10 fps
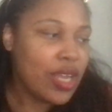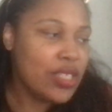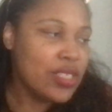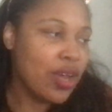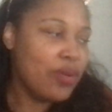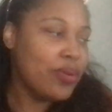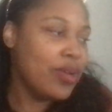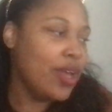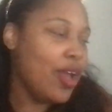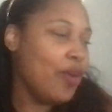So
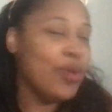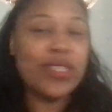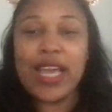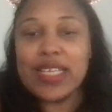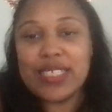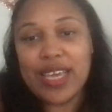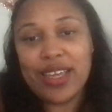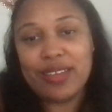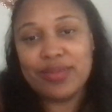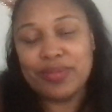with that
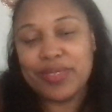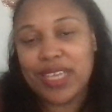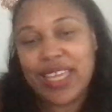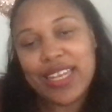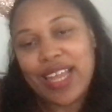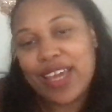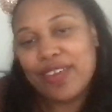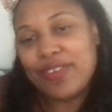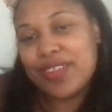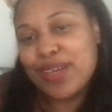said, in
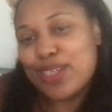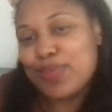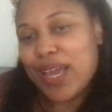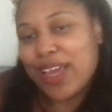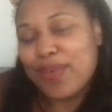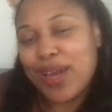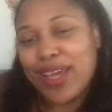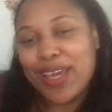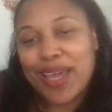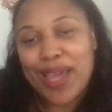life there's black and
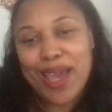white,